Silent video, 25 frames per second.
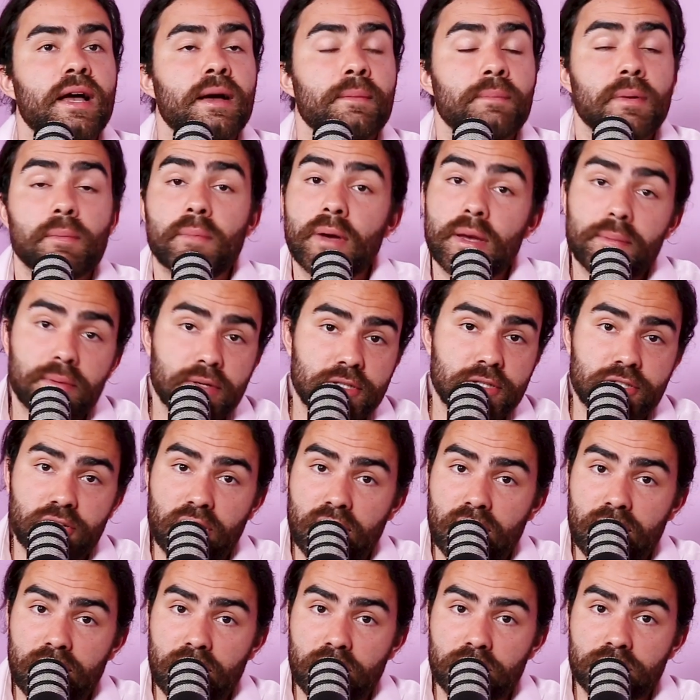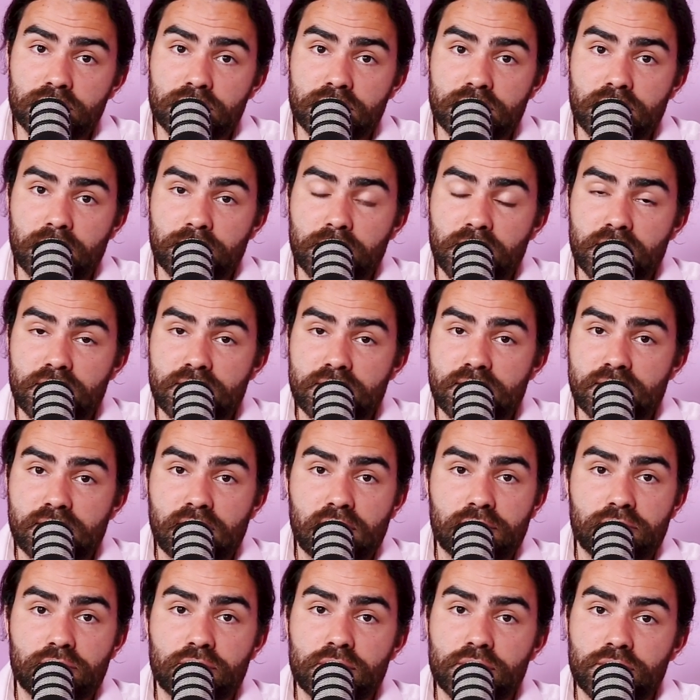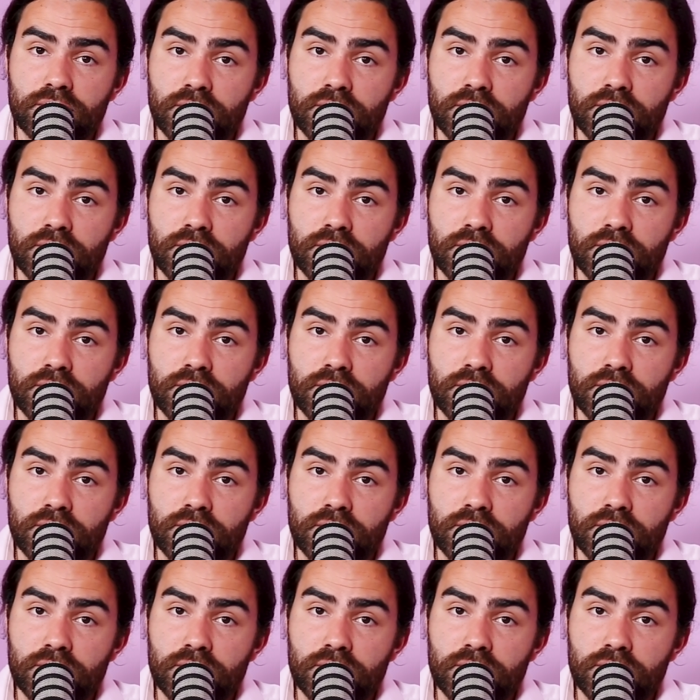But maybe try out some of the stuff we